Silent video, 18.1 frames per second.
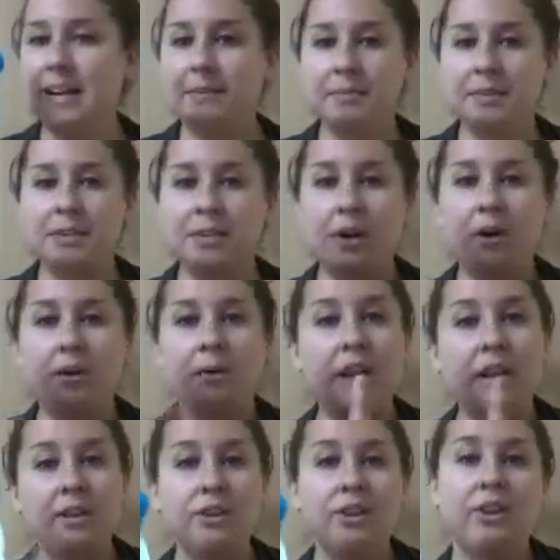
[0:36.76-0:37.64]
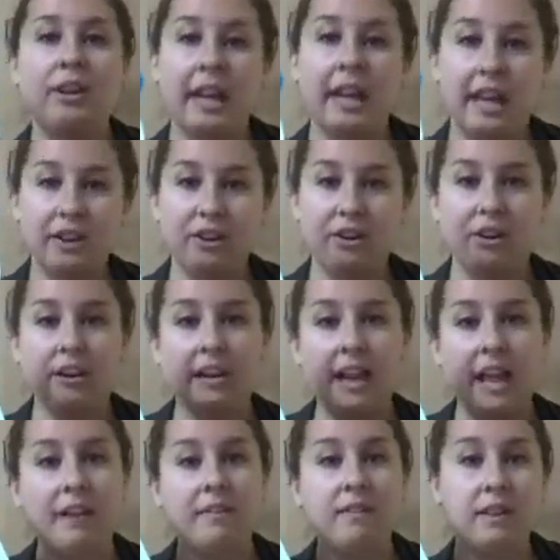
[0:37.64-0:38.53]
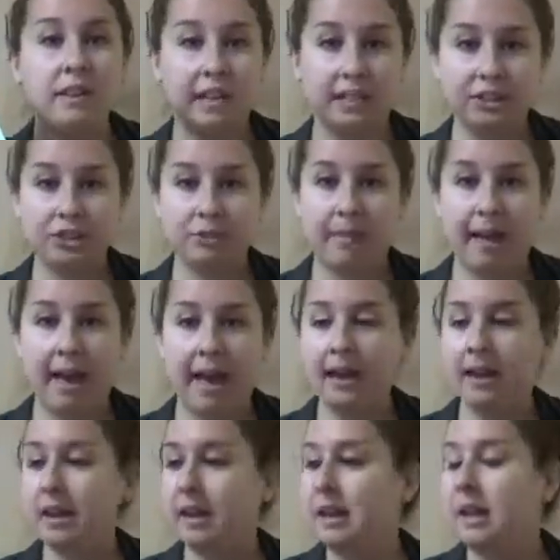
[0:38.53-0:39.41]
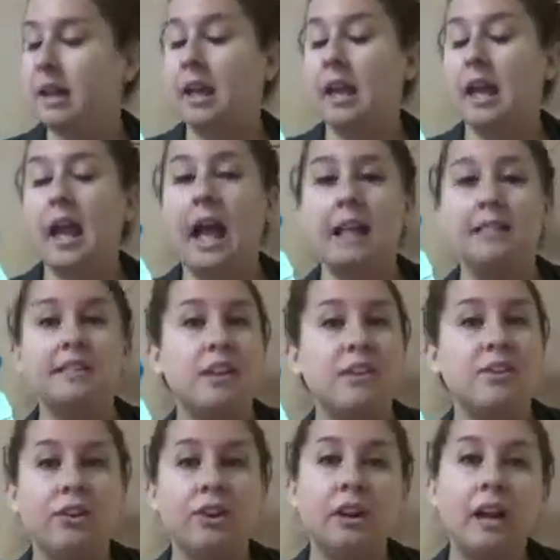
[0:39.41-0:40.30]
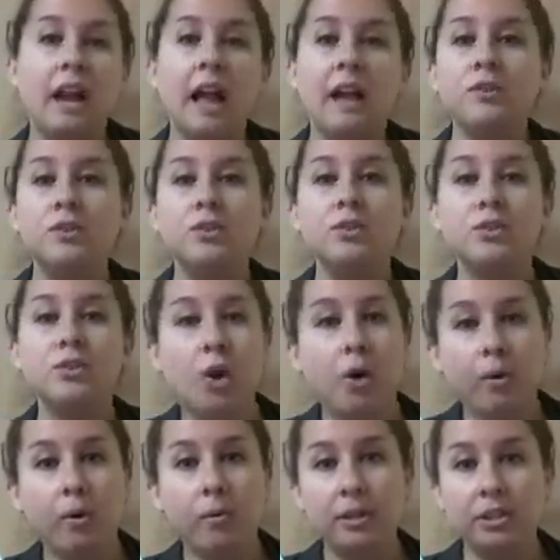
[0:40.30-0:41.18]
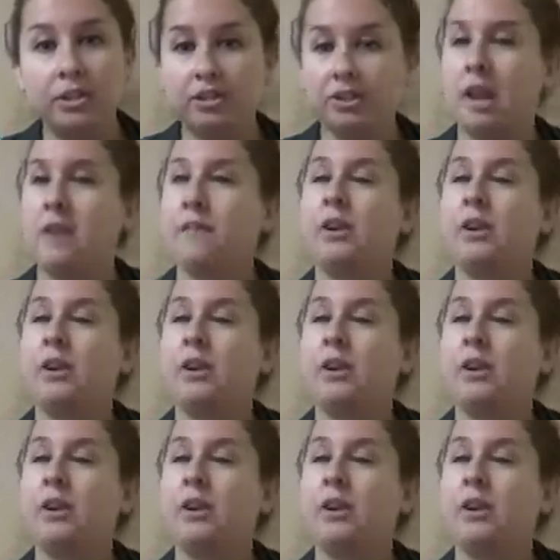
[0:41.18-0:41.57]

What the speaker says: So in your kit, you're gonna have a lunch bag, and then you're gonna have so much stuff.